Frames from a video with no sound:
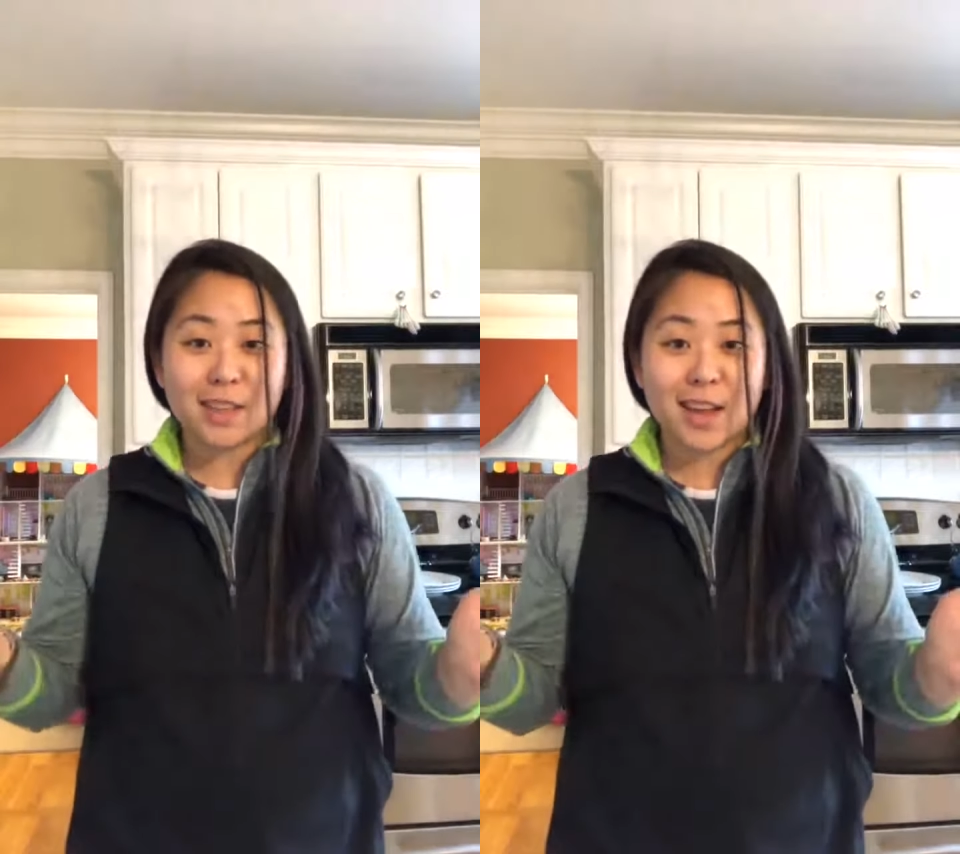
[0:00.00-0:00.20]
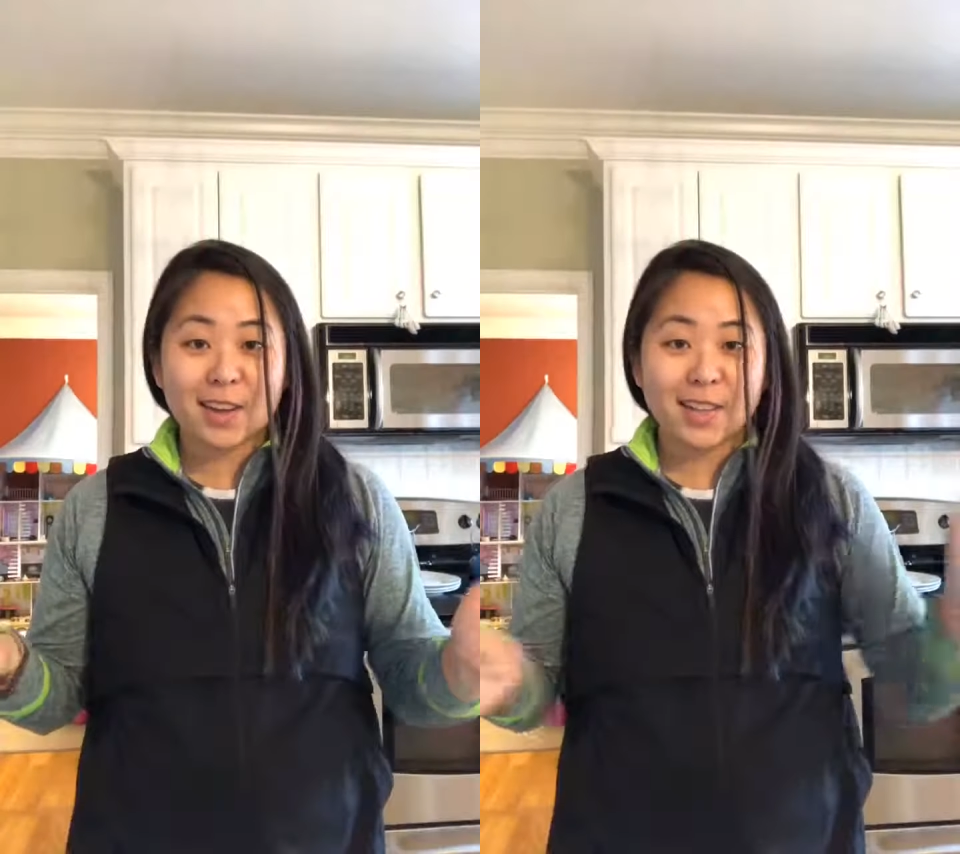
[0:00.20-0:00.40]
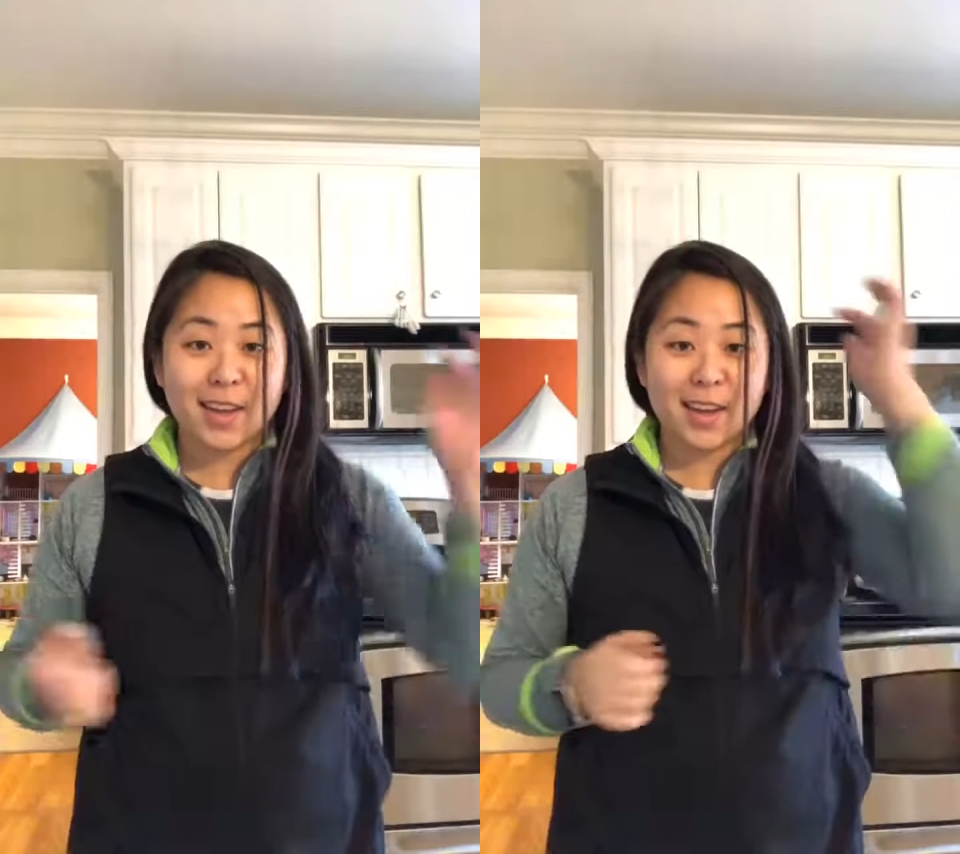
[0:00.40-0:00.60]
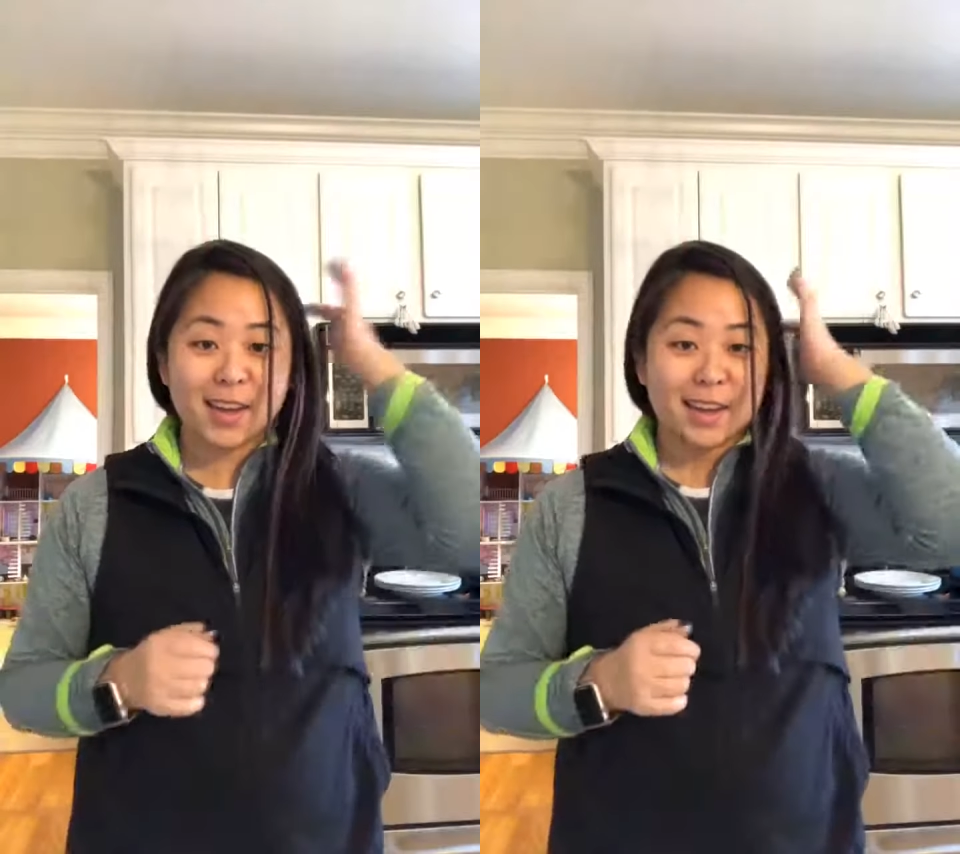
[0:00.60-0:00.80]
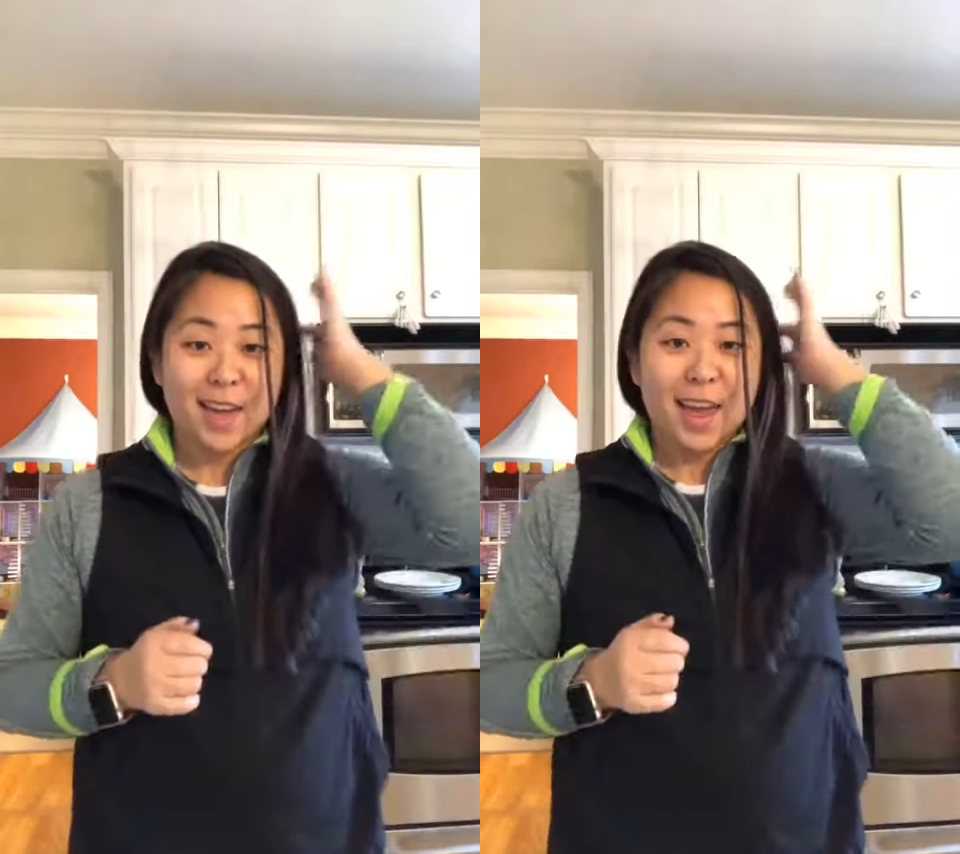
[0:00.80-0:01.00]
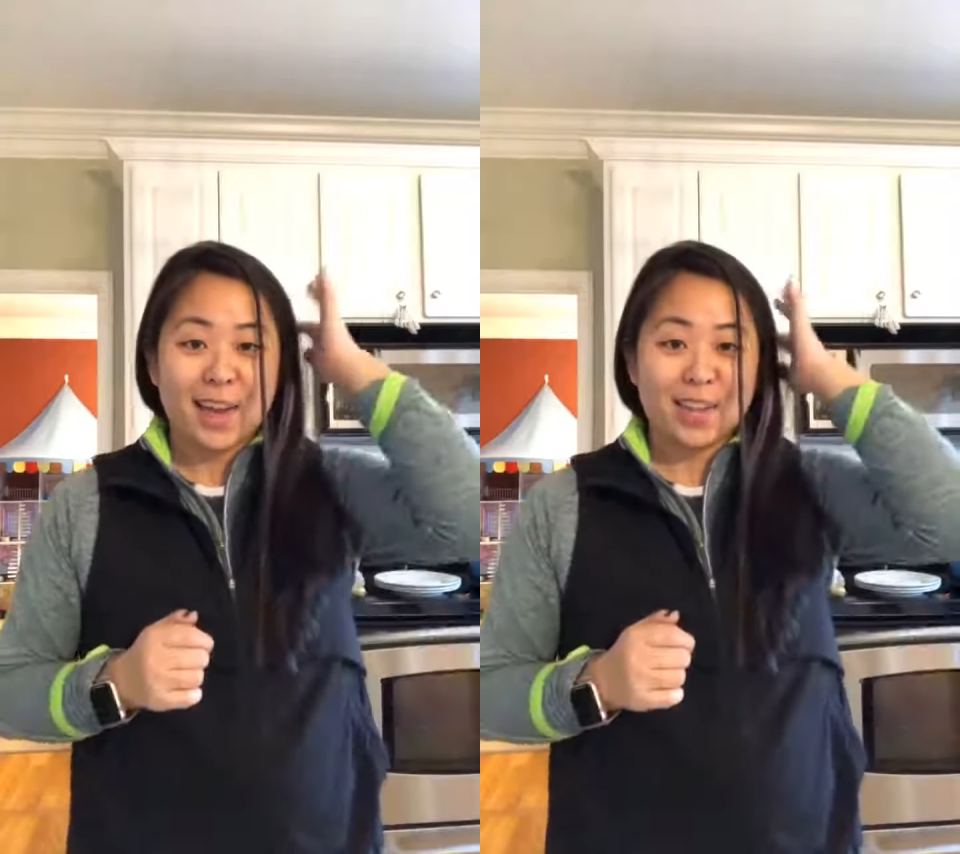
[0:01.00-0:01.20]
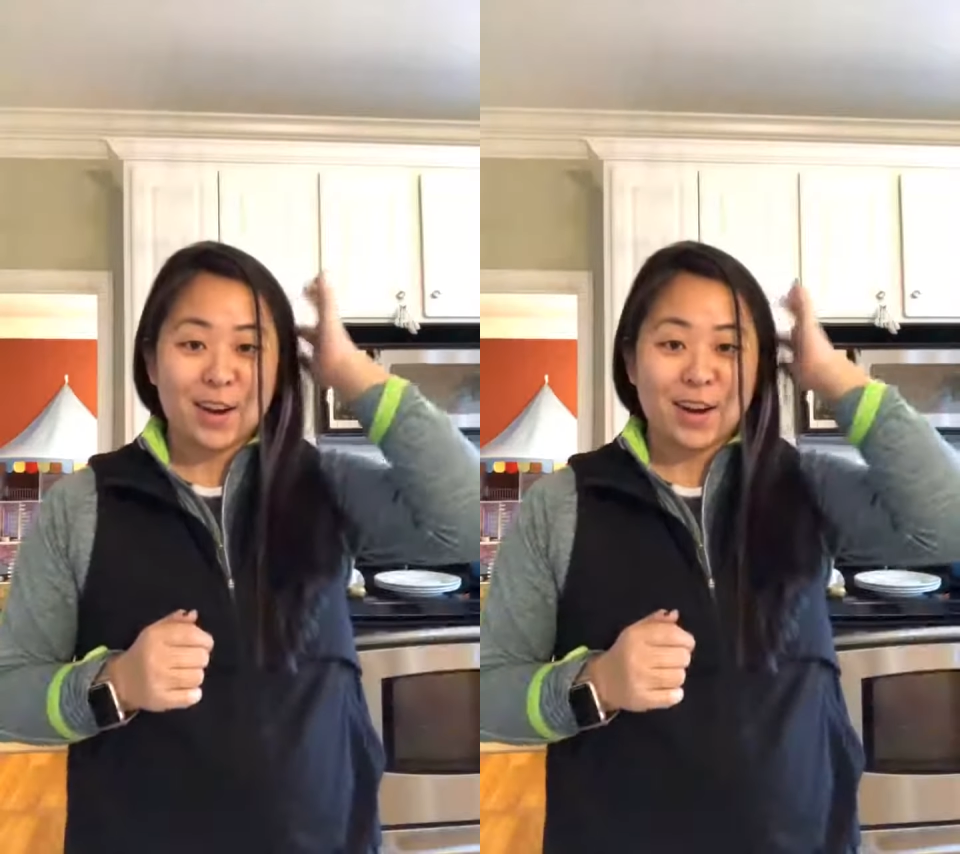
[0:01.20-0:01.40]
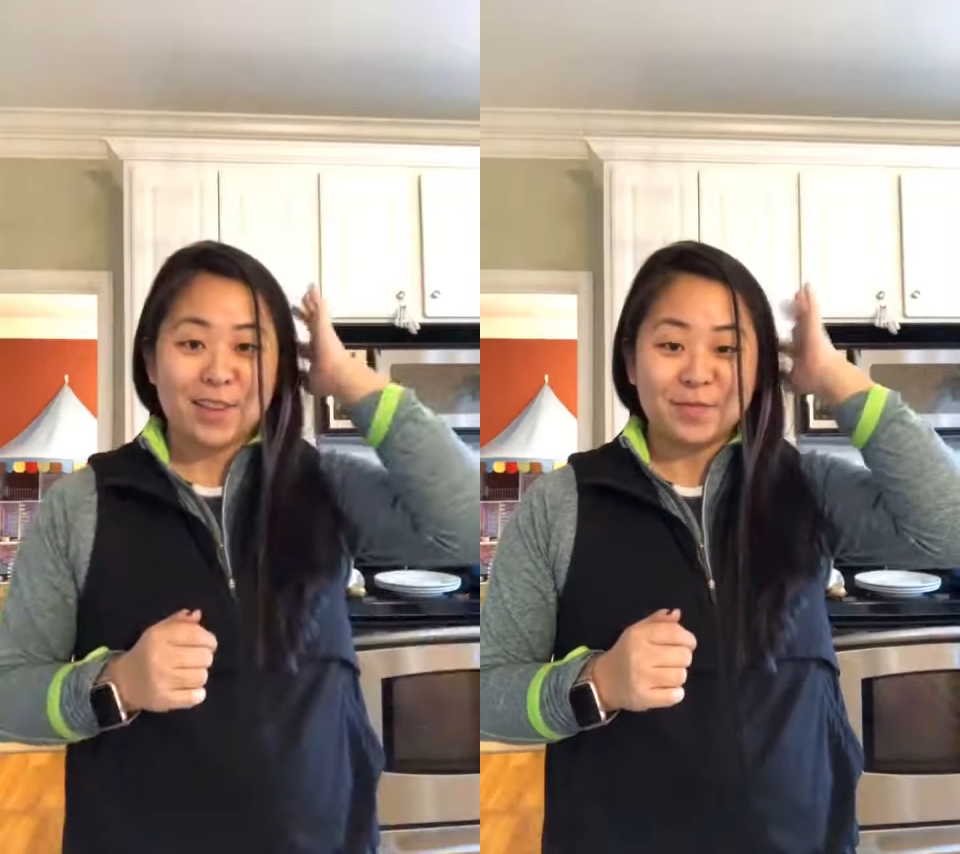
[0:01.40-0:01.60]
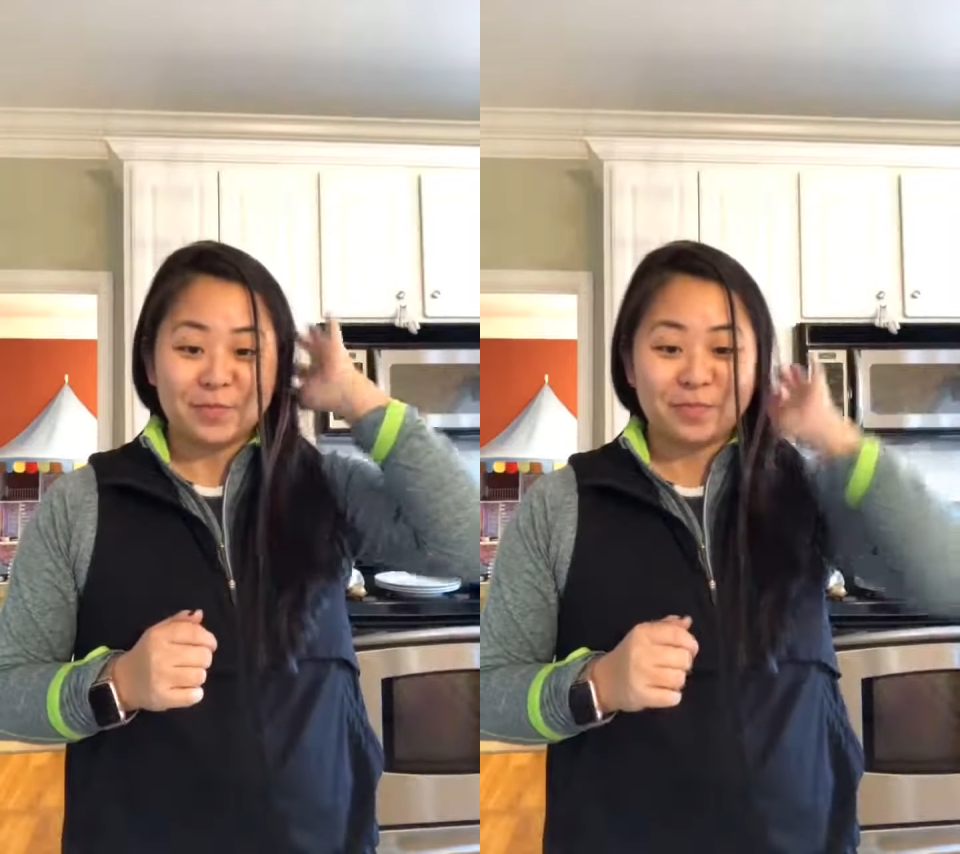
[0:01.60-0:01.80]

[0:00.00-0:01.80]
latte. Hey, Laura.